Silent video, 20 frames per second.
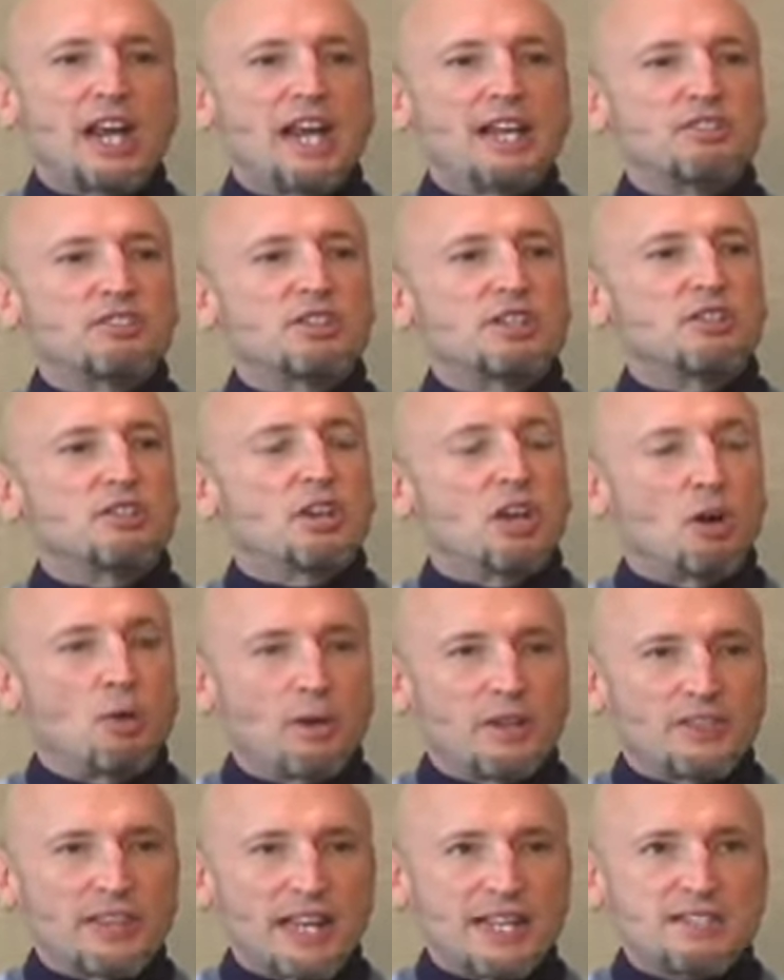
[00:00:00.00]
and to know
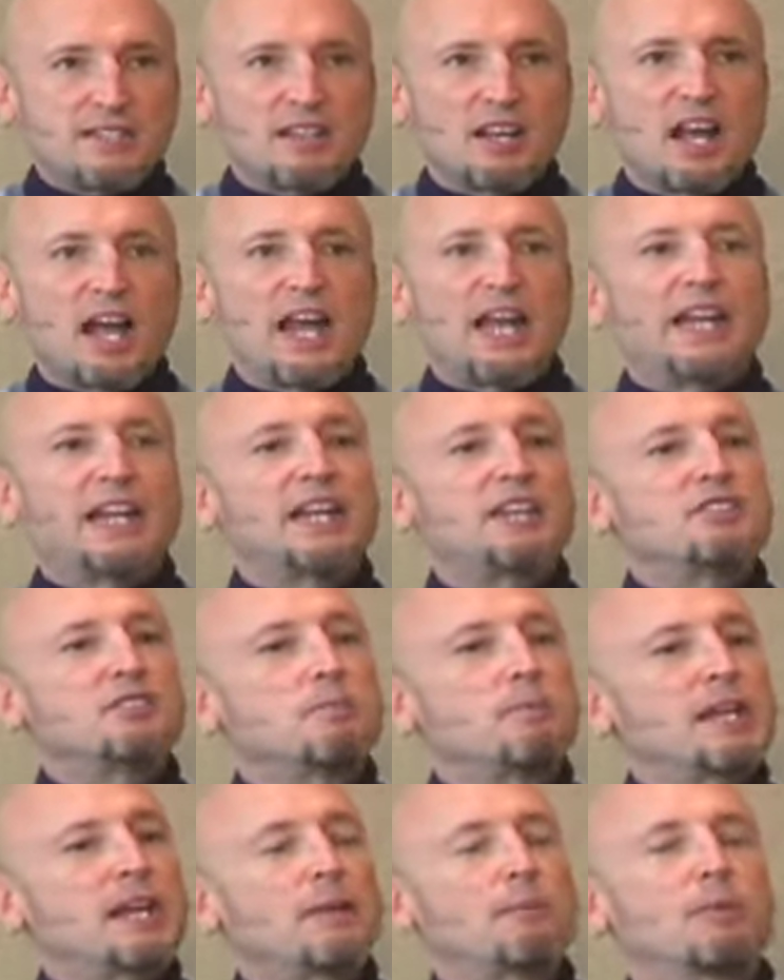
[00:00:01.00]
what that's like and to
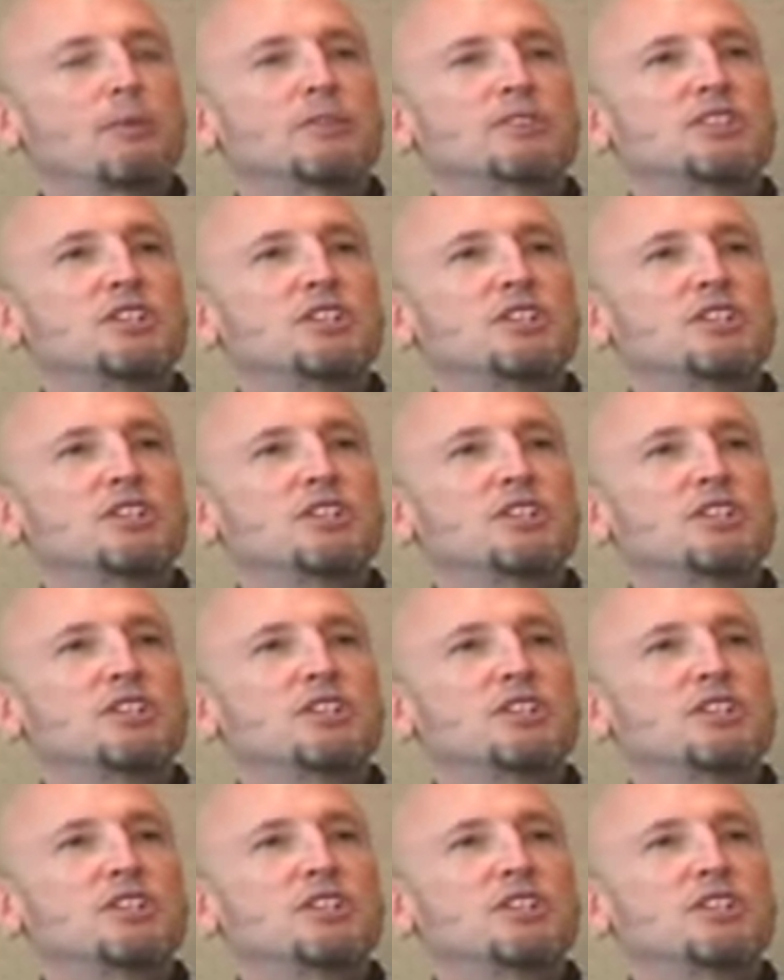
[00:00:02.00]
be able